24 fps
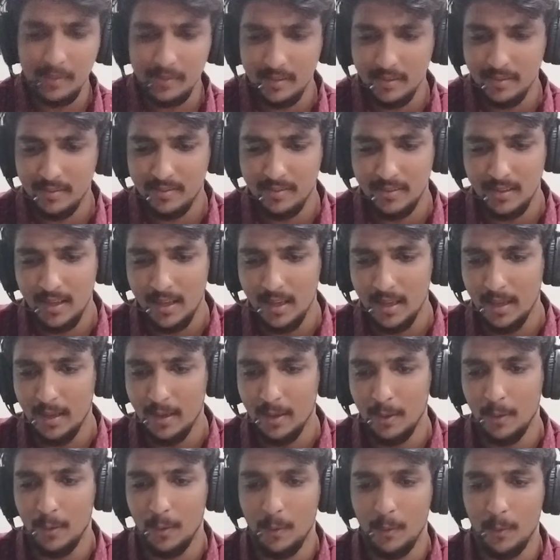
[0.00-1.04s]
me just
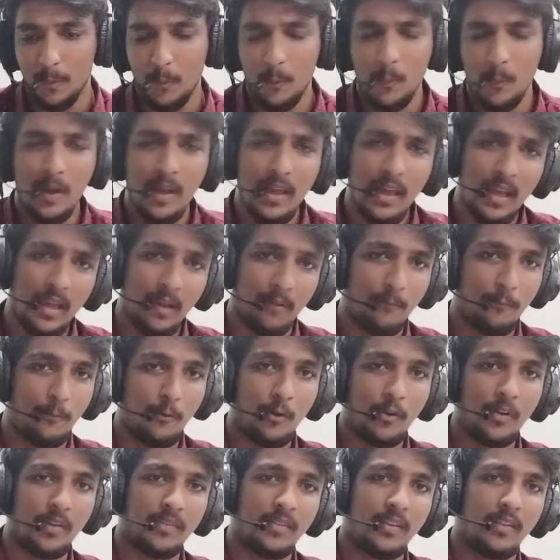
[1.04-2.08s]
say why I am
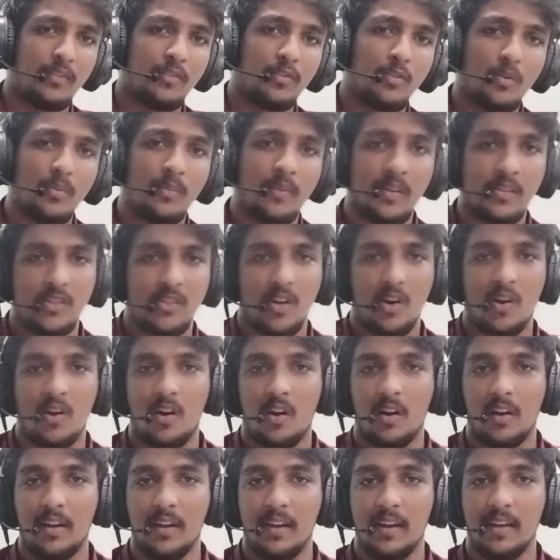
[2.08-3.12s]
focusing so much
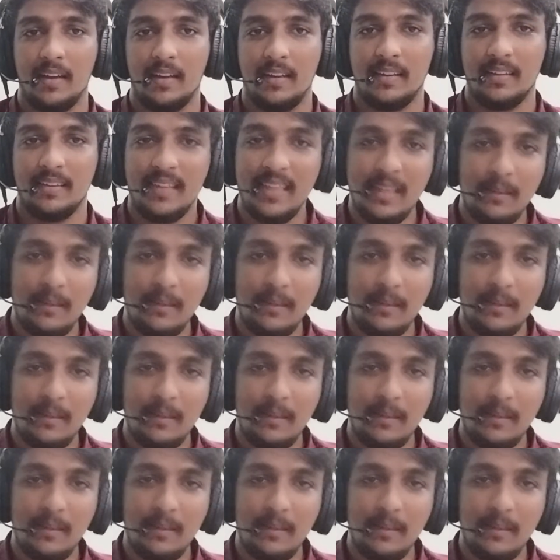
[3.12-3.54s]
on